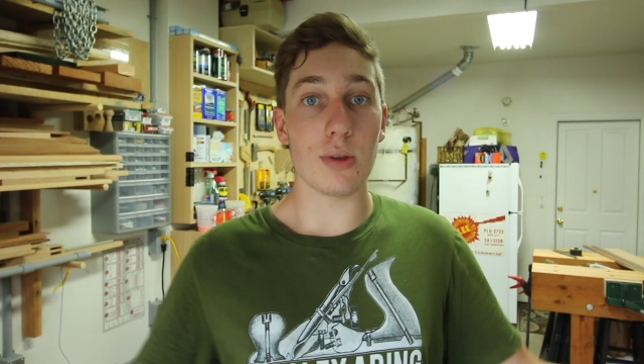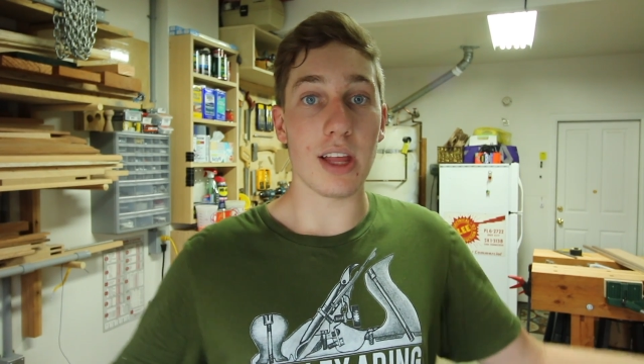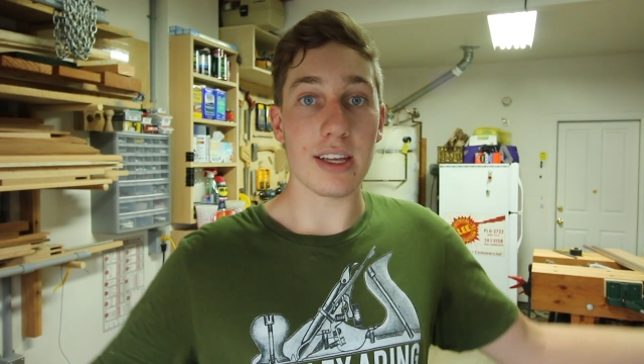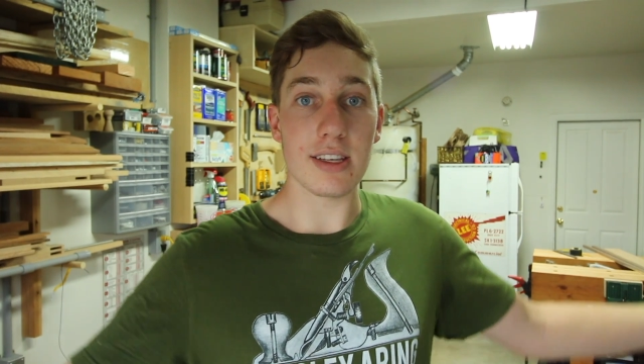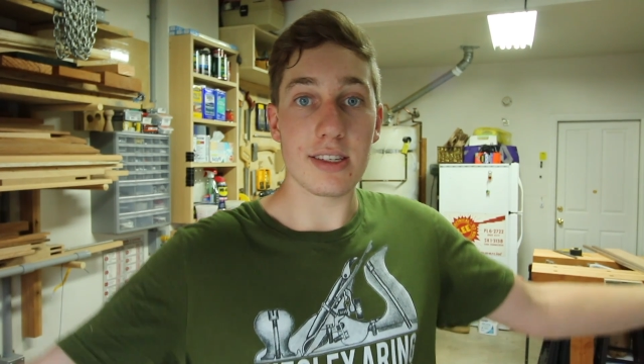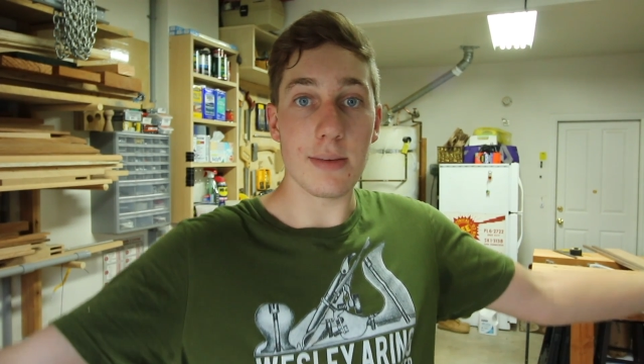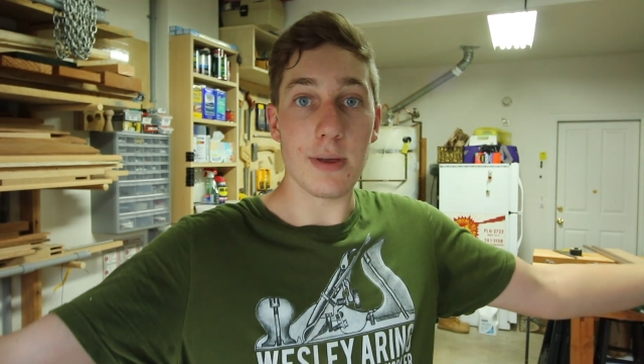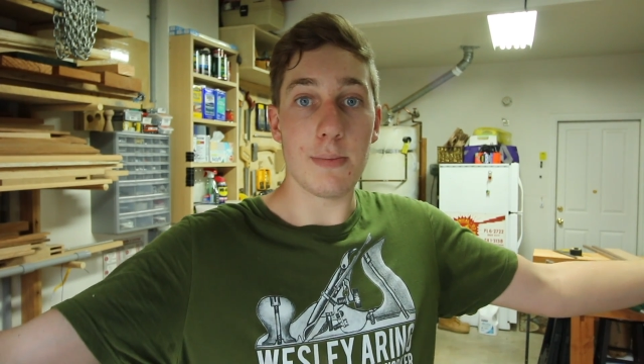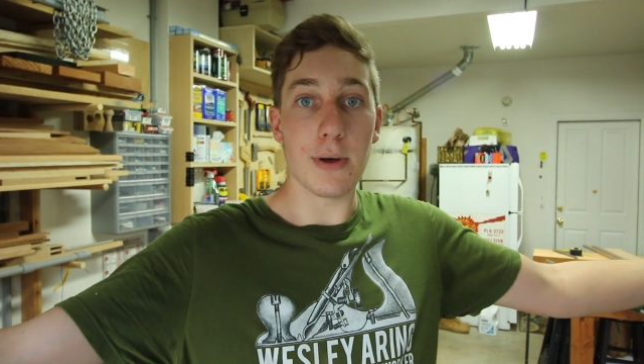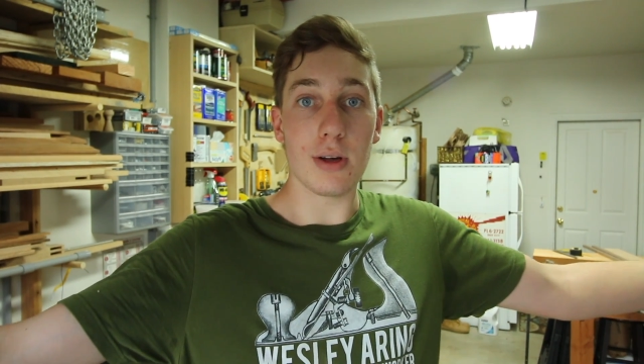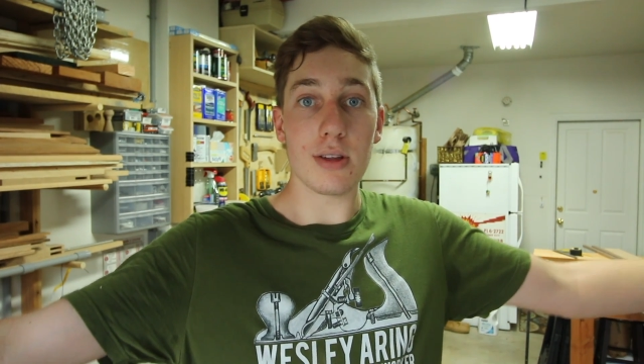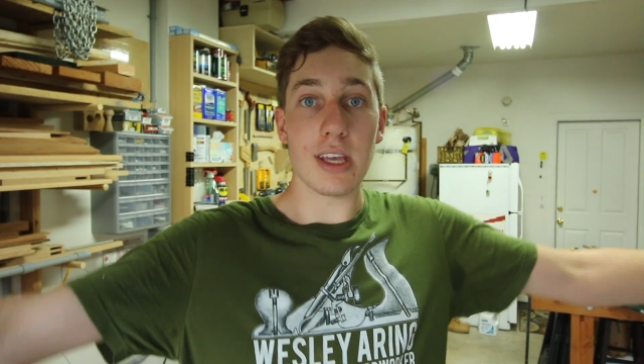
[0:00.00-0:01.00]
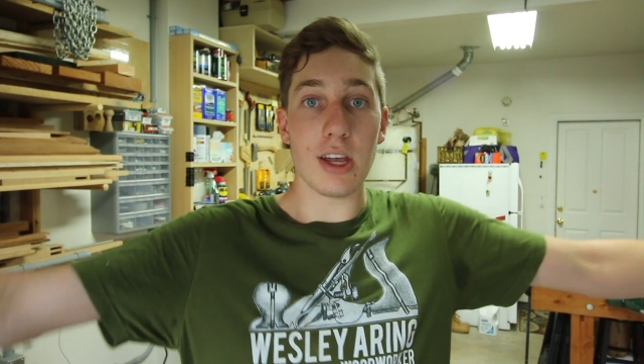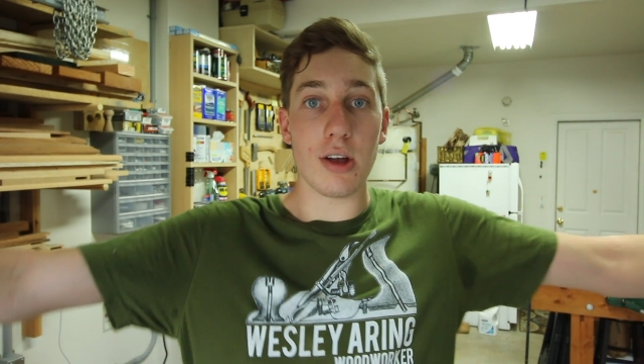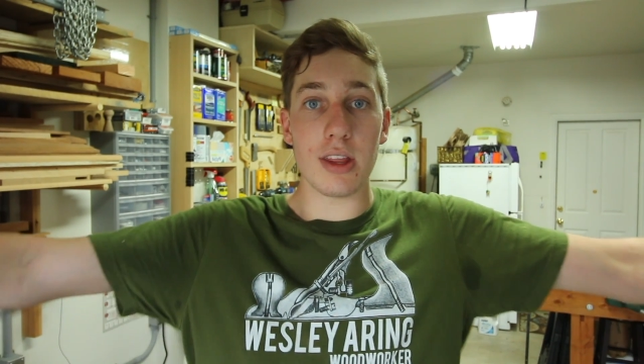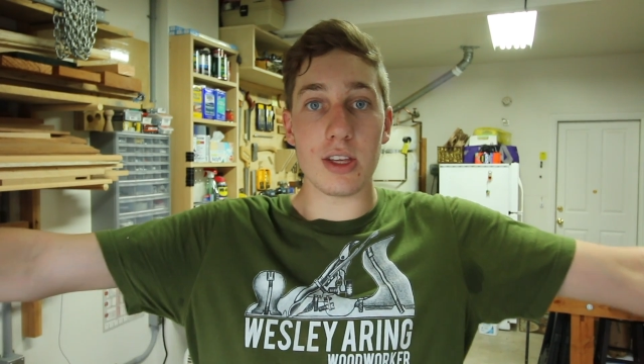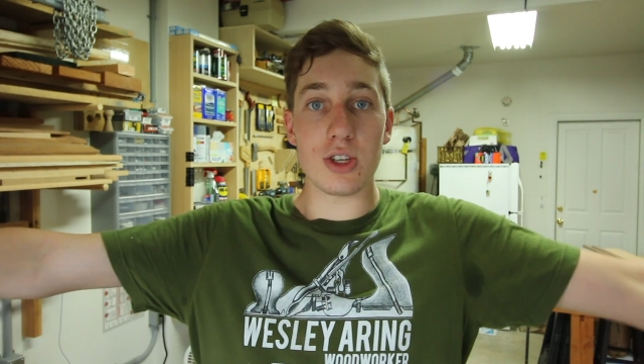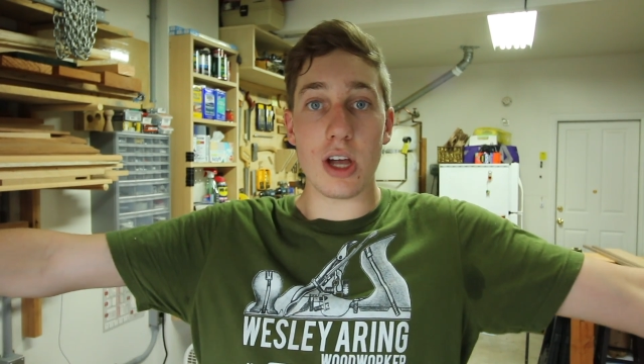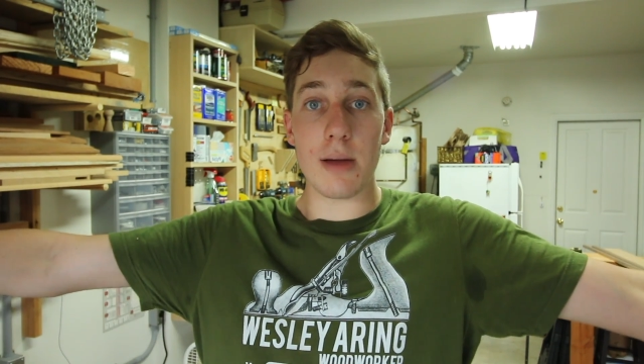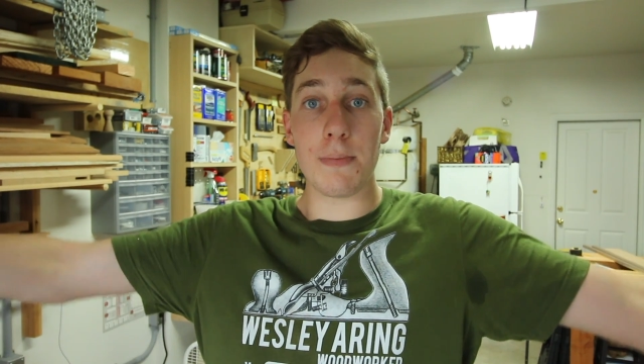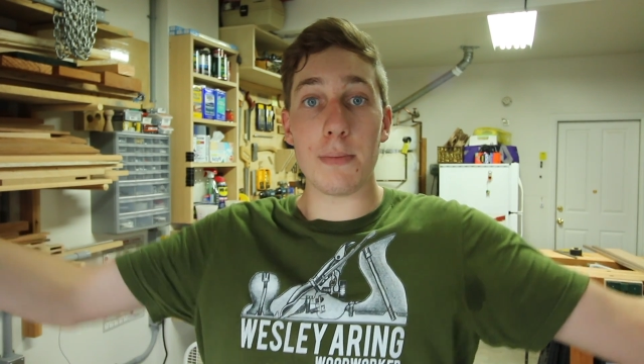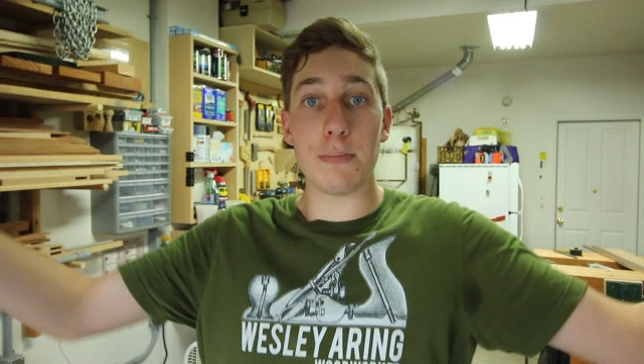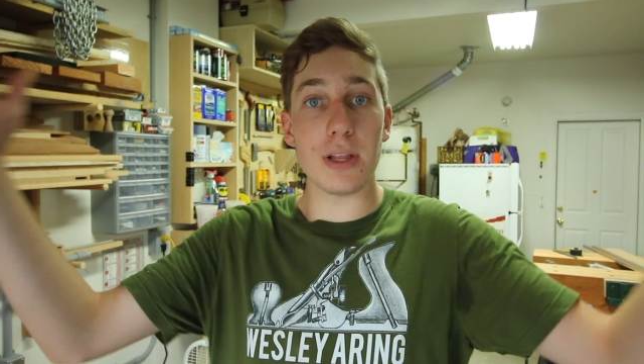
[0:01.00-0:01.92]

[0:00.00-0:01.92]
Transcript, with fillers: would like to see me build here in the shop,